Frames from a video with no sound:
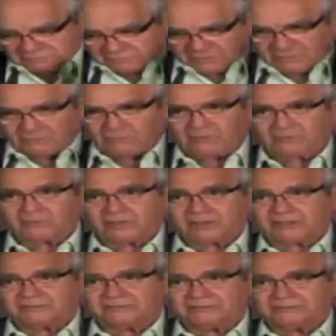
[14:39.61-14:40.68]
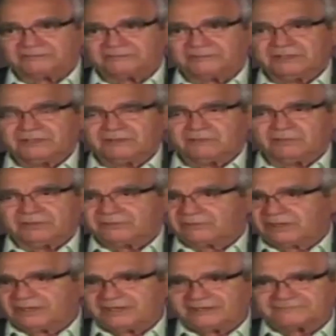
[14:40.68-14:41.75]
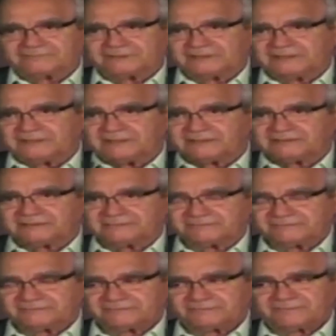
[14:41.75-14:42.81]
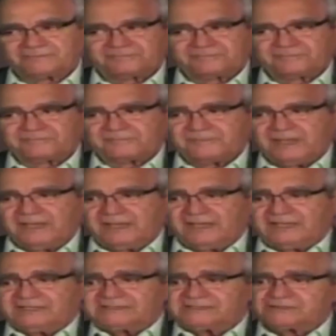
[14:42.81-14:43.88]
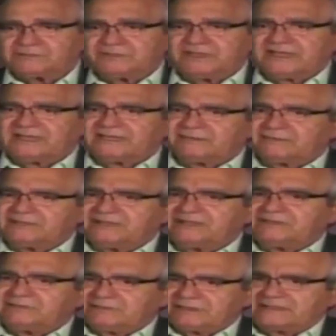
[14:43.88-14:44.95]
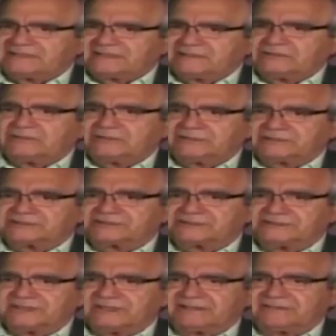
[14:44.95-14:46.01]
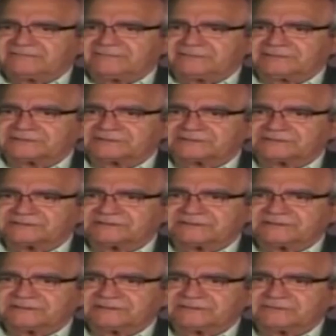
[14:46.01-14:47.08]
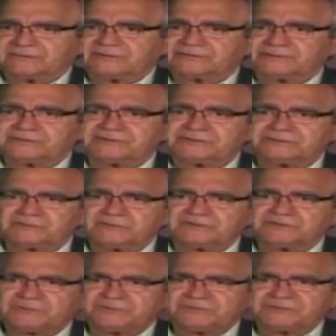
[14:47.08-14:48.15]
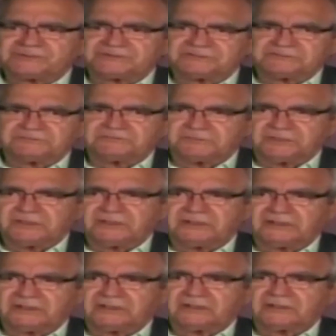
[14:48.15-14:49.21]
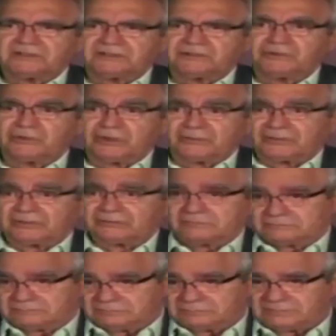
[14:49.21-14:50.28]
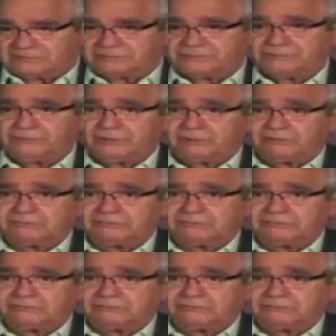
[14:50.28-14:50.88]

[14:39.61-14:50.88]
and we'll run them, one right after the other. He says, we need to let the lawyers see that first, which was normal. As you know,